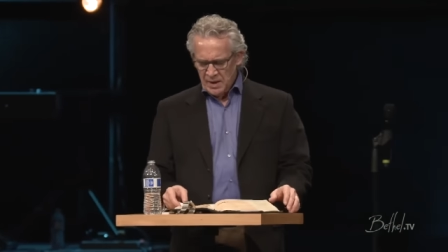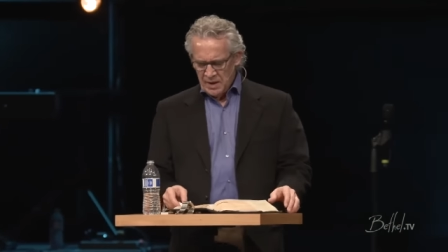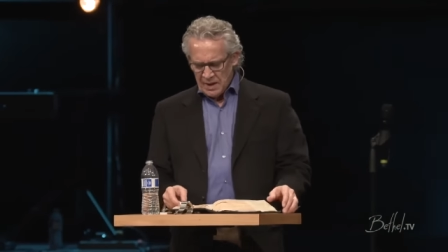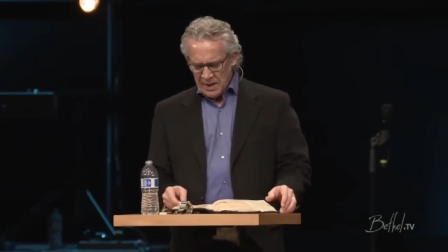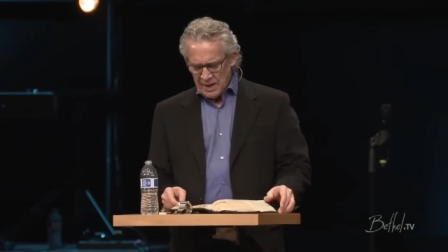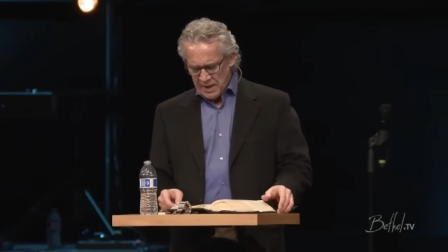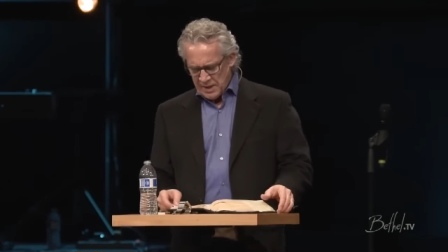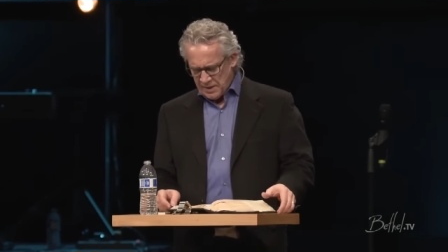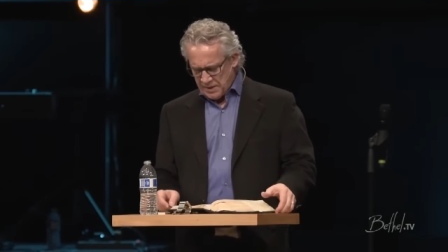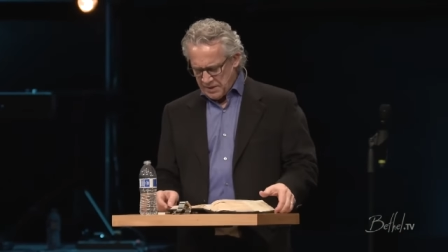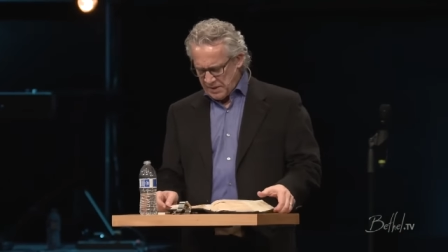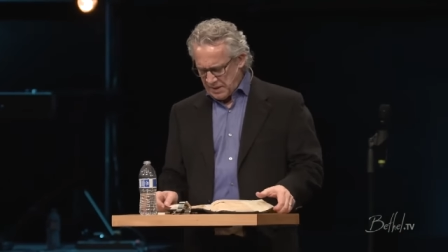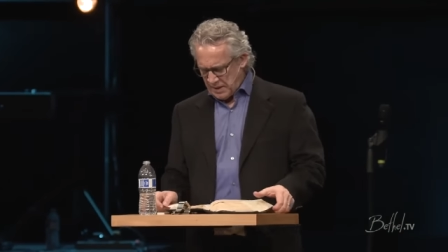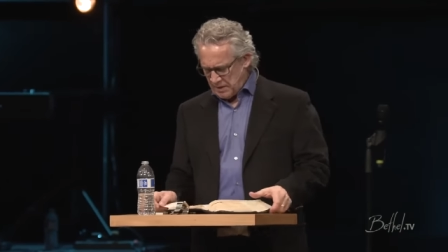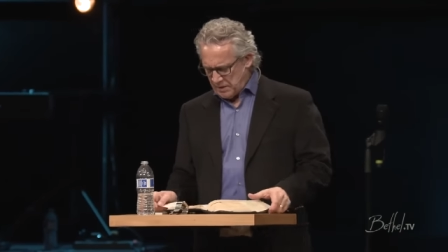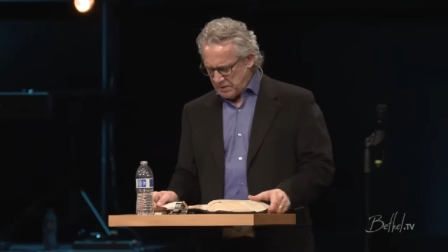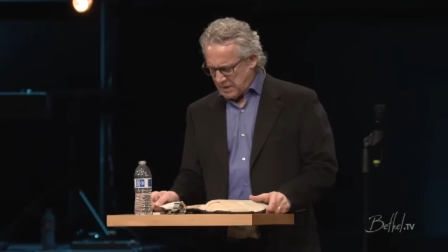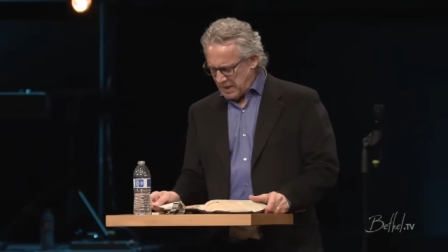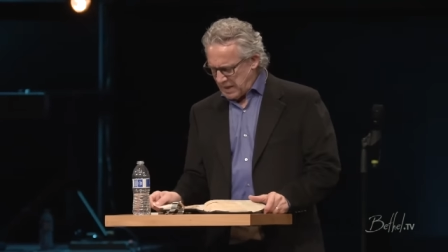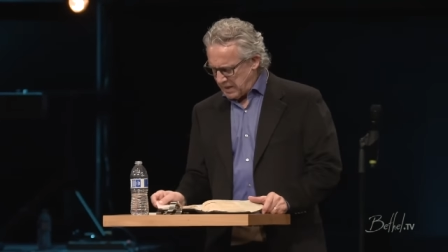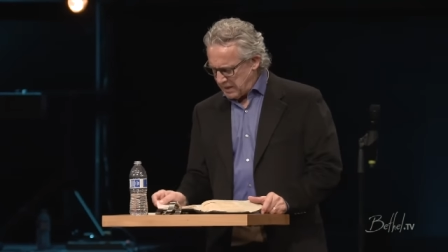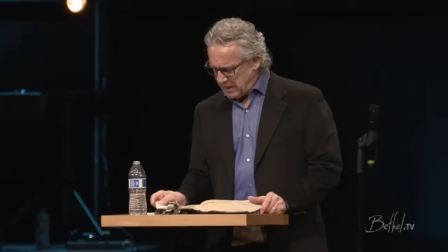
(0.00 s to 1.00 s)
and
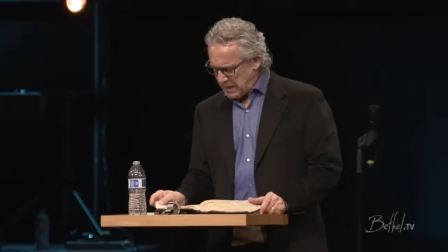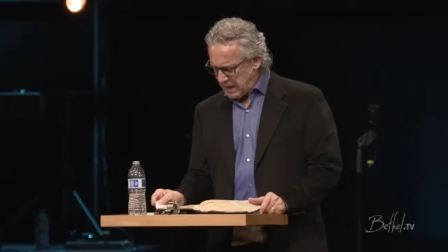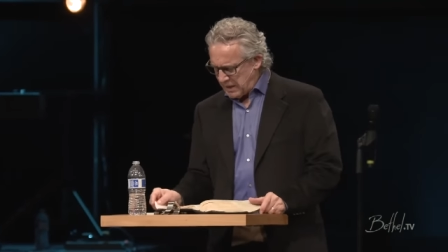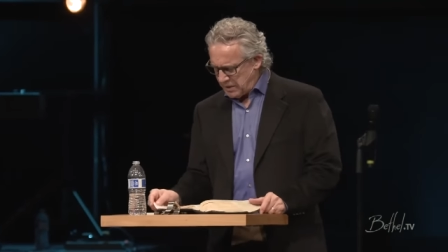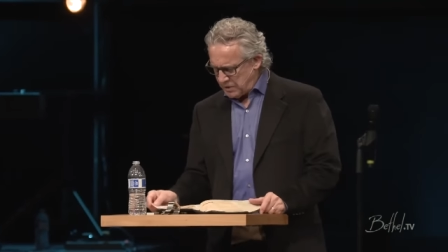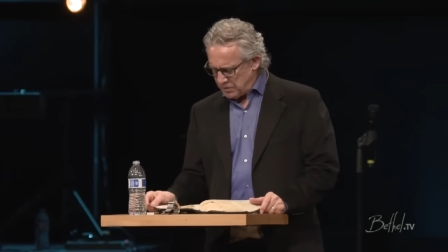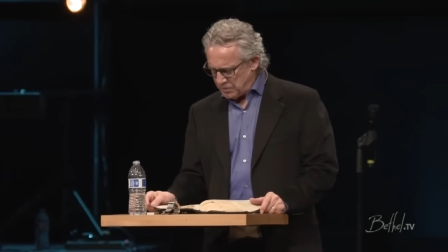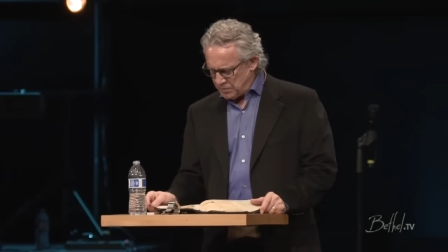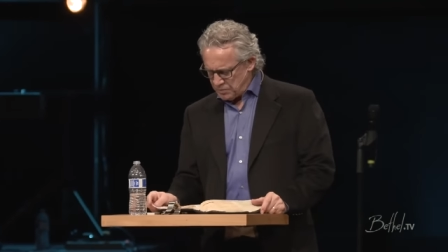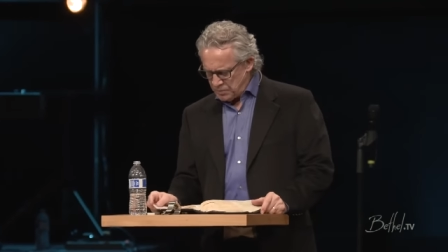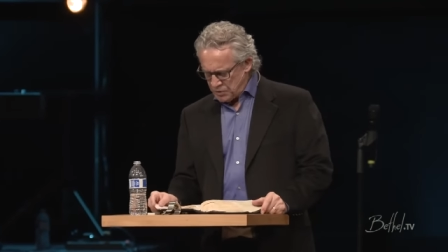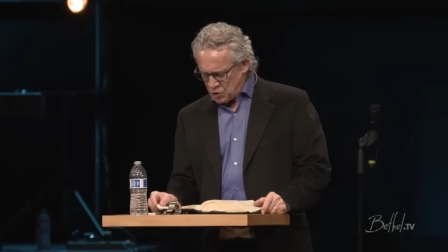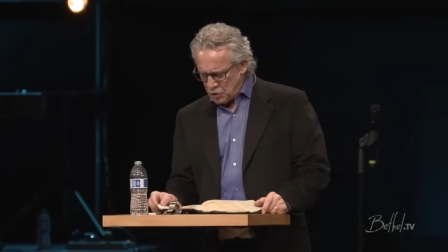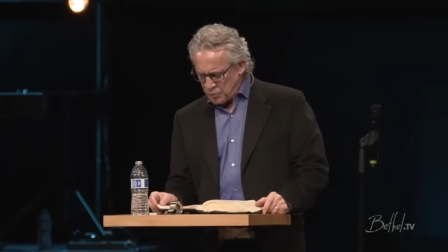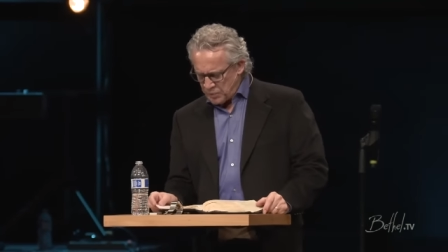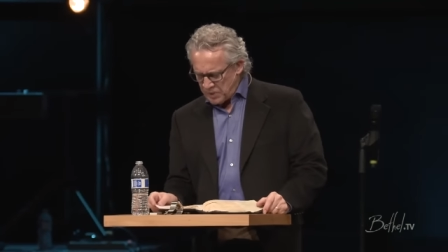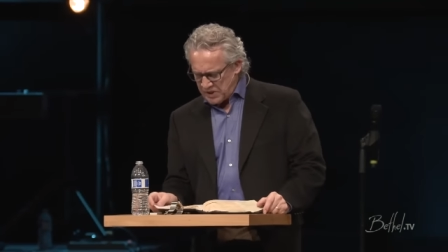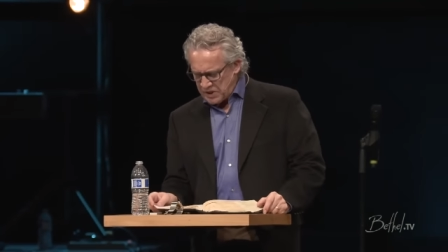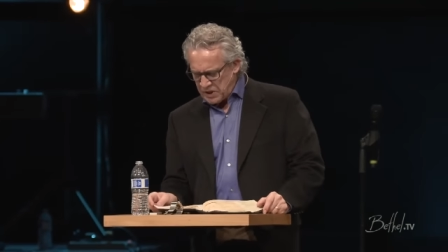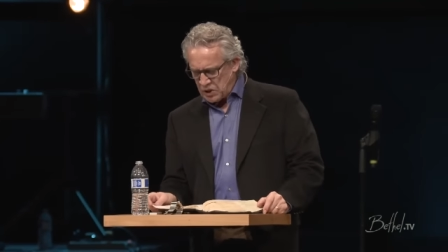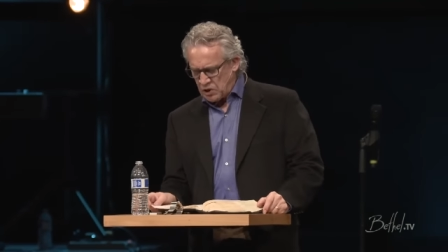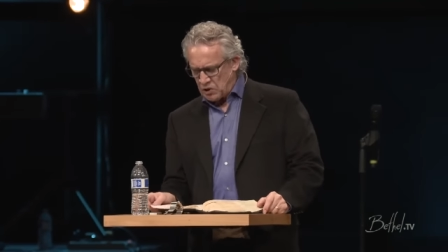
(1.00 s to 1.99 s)
I do a
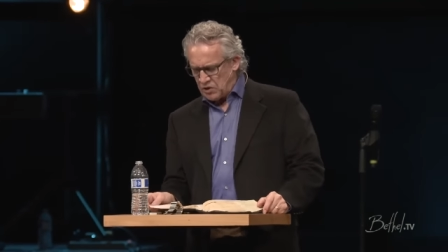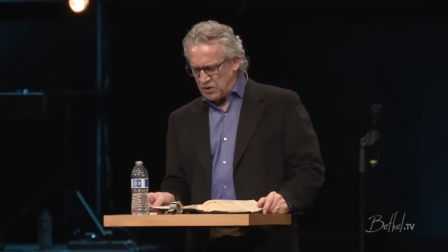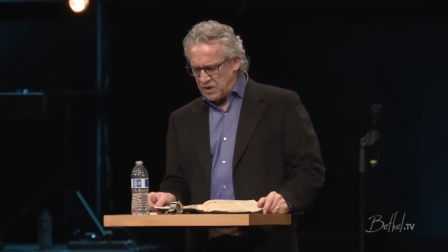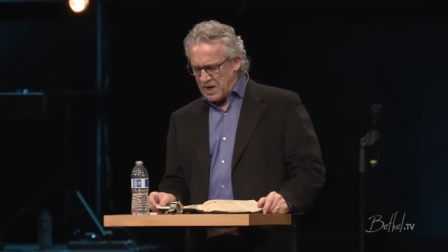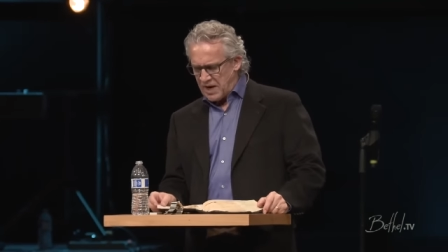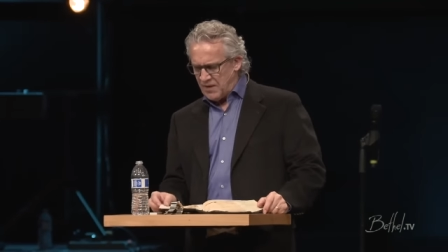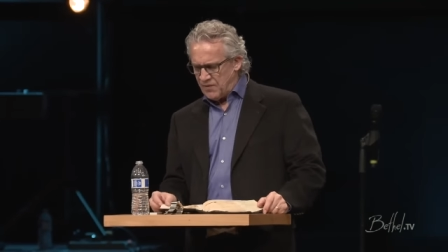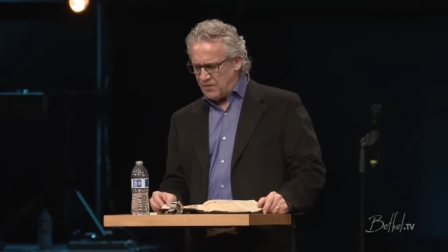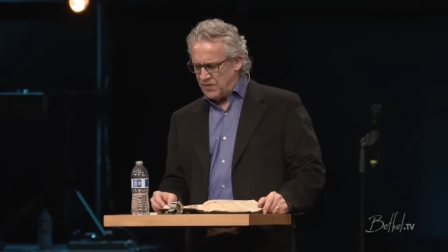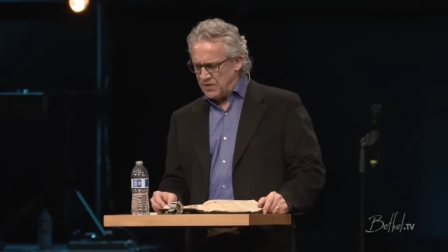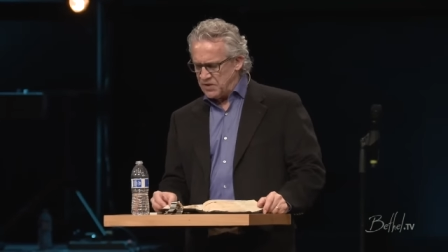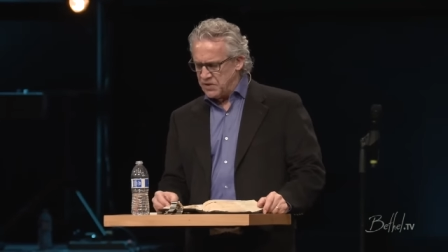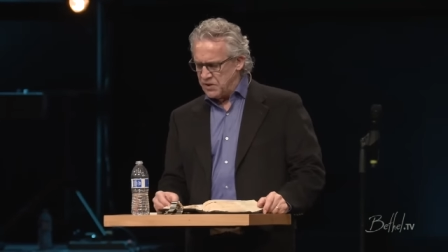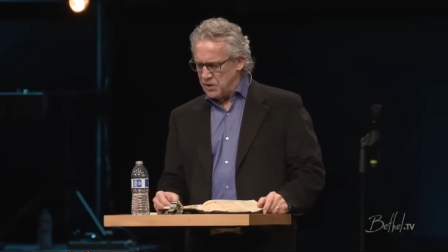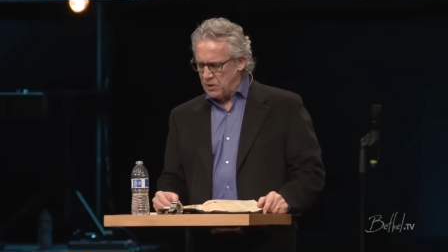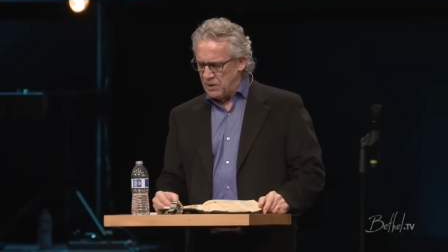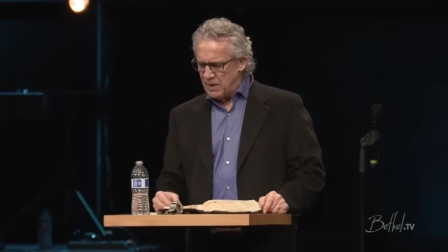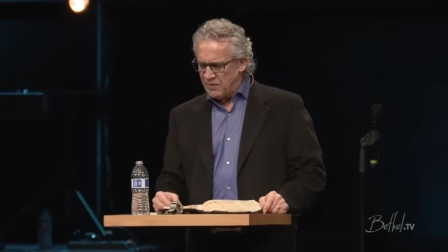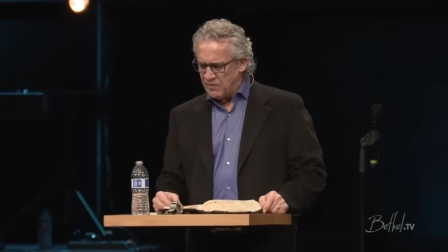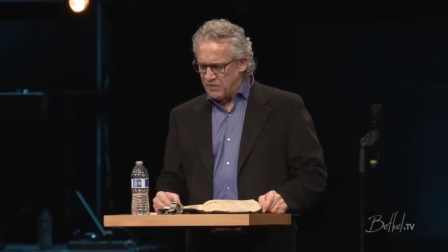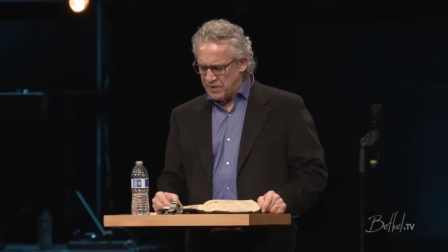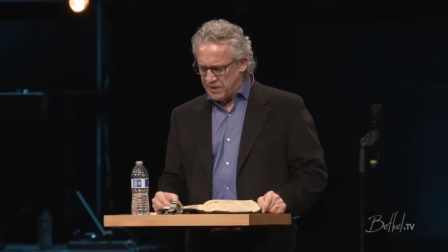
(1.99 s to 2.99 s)
particular conference there
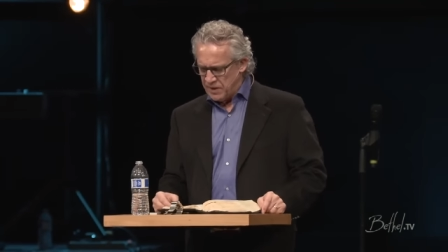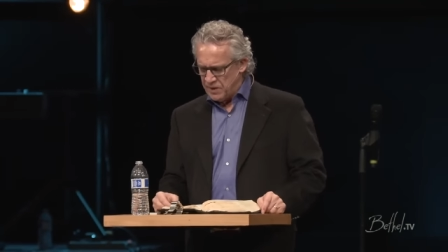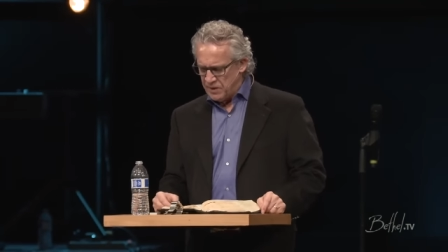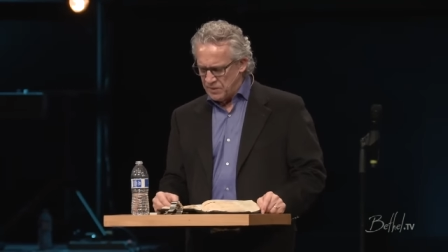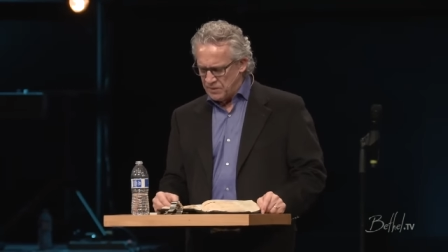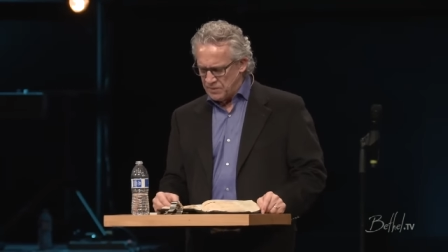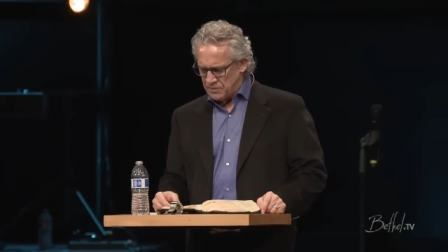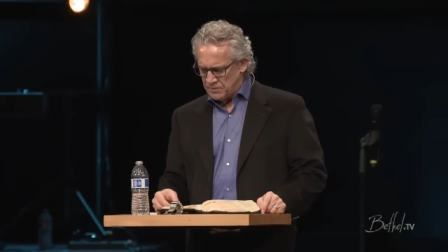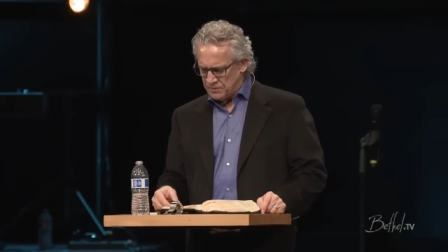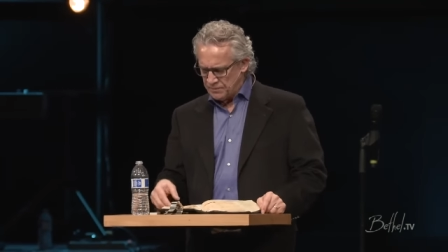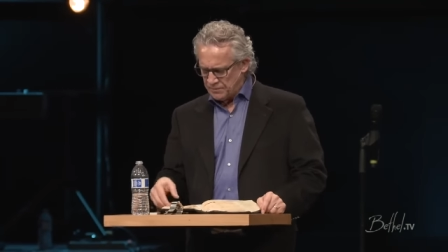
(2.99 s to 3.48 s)
every year.